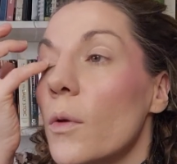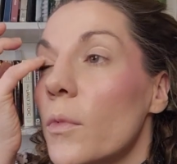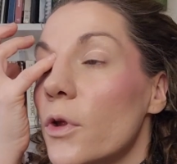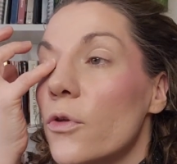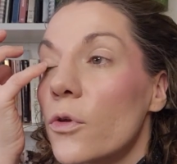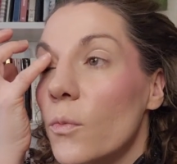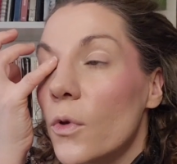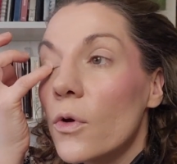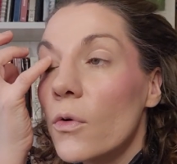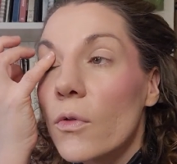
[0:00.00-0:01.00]
So I'm gonna
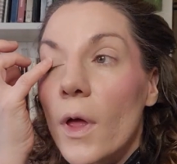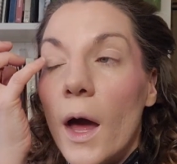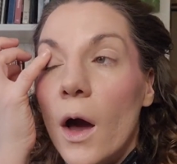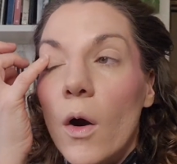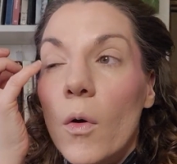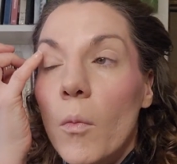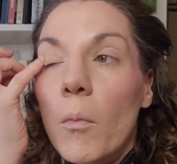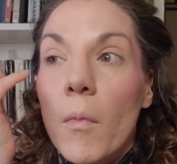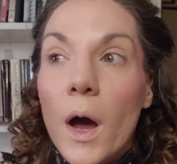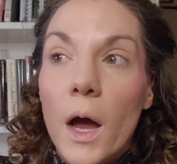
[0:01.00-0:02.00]
smooth out
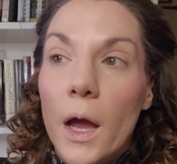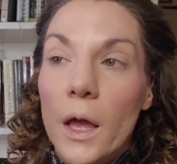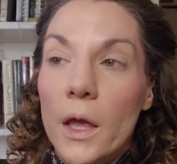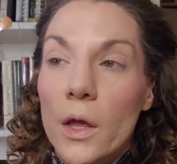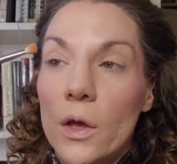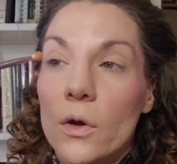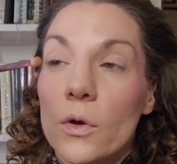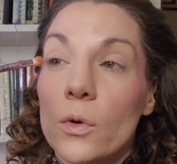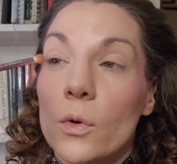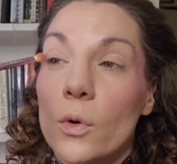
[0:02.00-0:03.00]
my
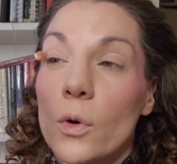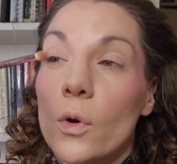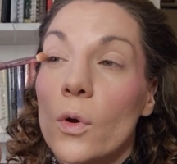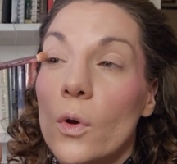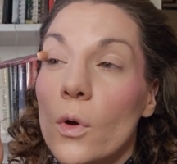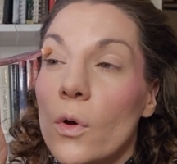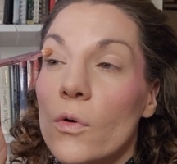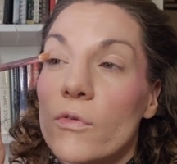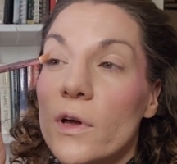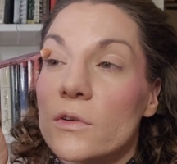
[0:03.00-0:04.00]

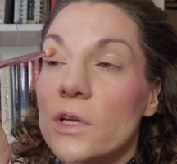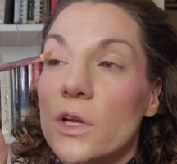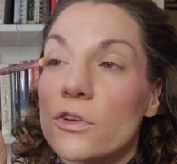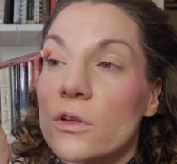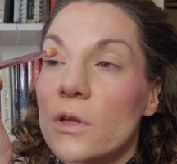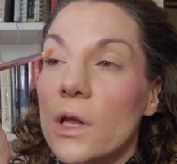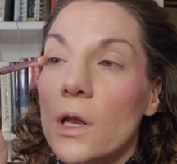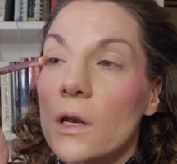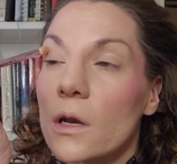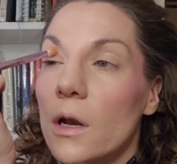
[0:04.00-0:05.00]
foundation
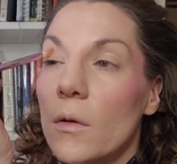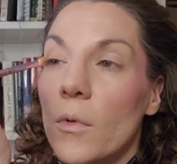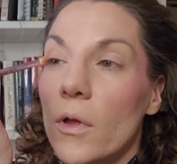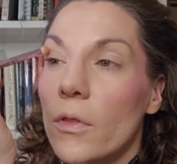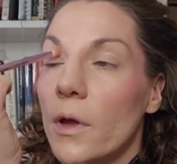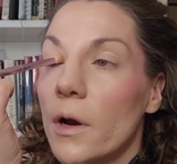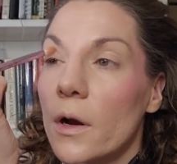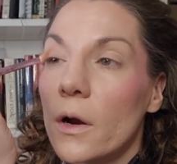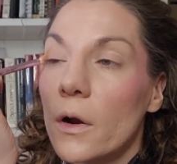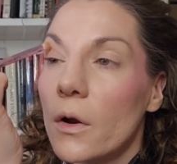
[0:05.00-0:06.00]
that ended up on
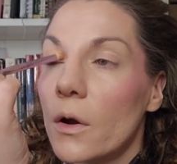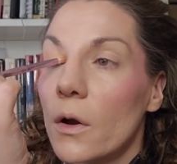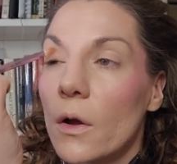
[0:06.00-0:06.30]
there.